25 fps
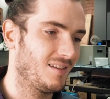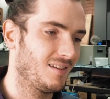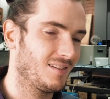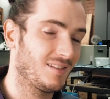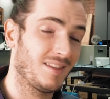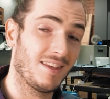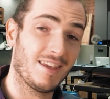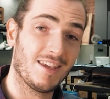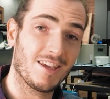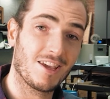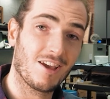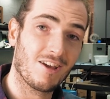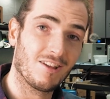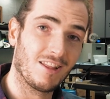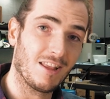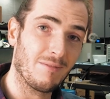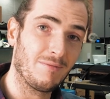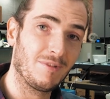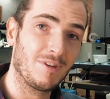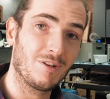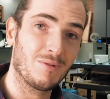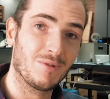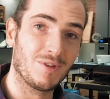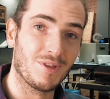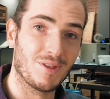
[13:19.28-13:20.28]
So there you go. Let
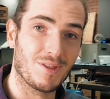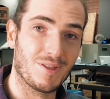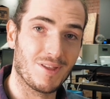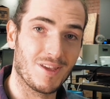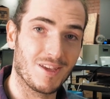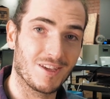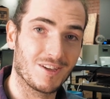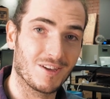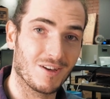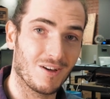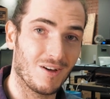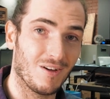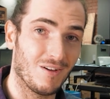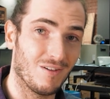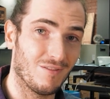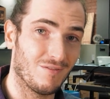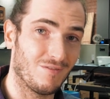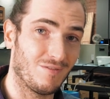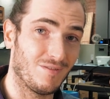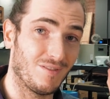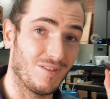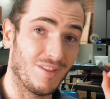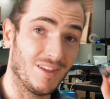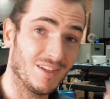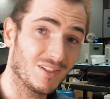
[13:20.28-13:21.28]
me know what you think
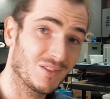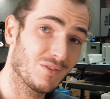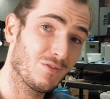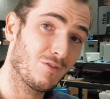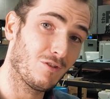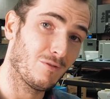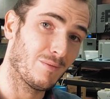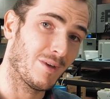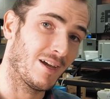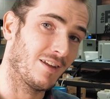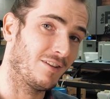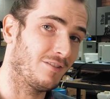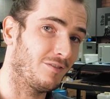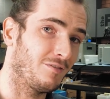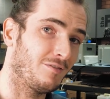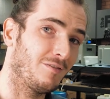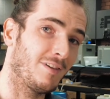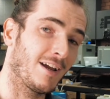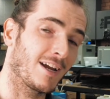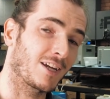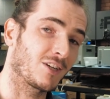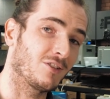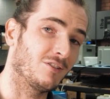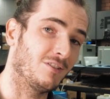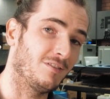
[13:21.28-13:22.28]
of this format of
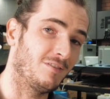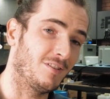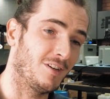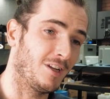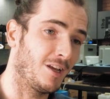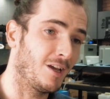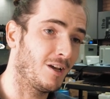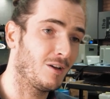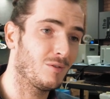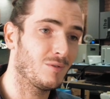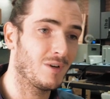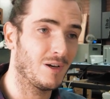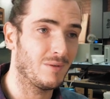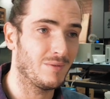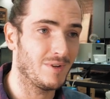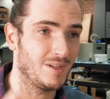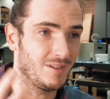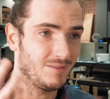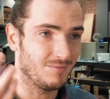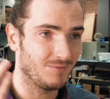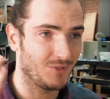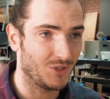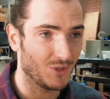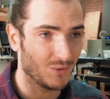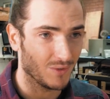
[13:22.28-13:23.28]
factory video, where we
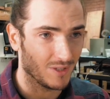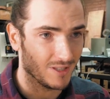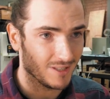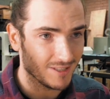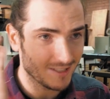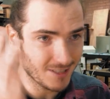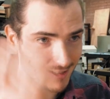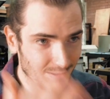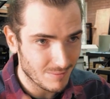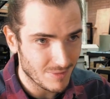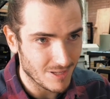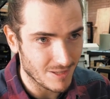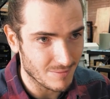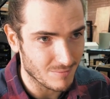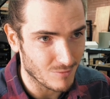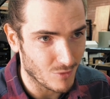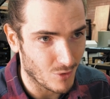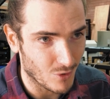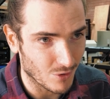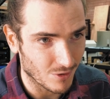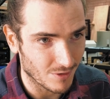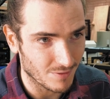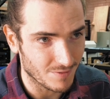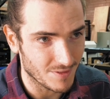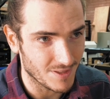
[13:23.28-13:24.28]
do a little bit
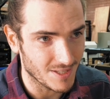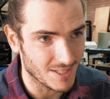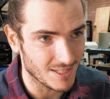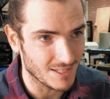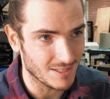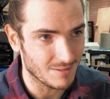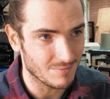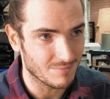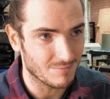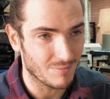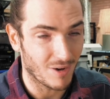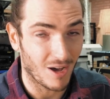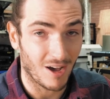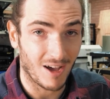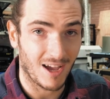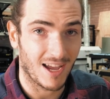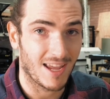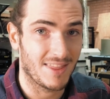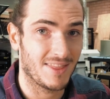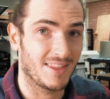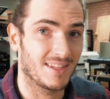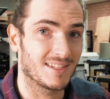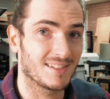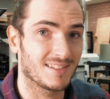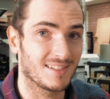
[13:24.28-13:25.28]
more of the
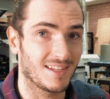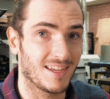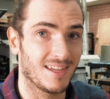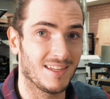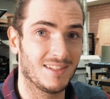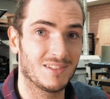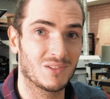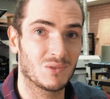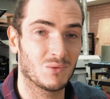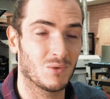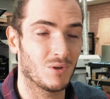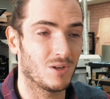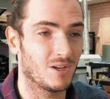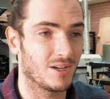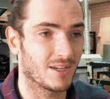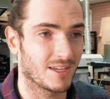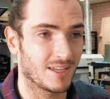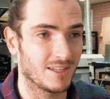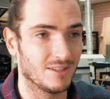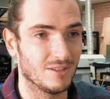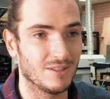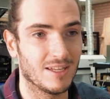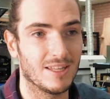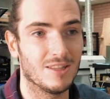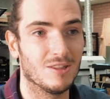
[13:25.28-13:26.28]
behind the scenes work
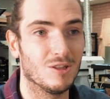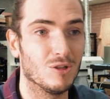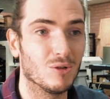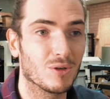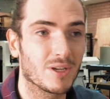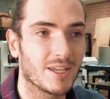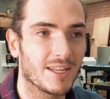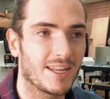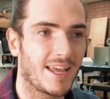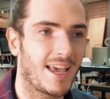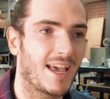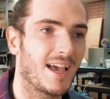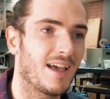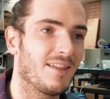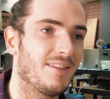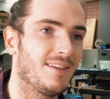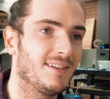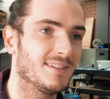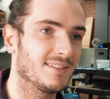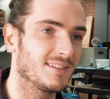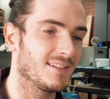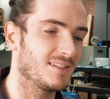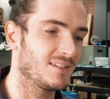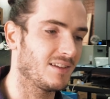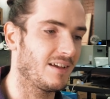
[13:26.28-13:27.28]
and look at how
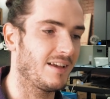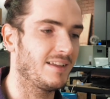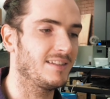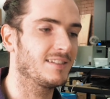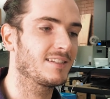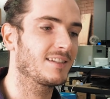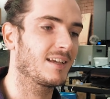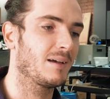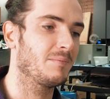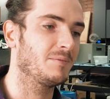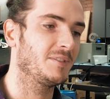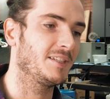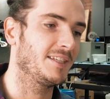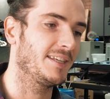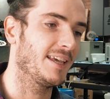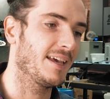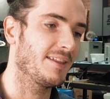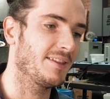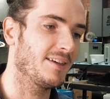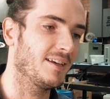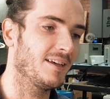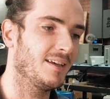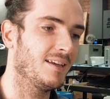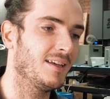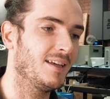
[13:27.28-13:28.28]
these designs come
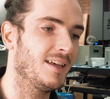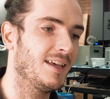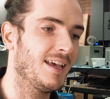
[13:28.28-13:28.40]
together.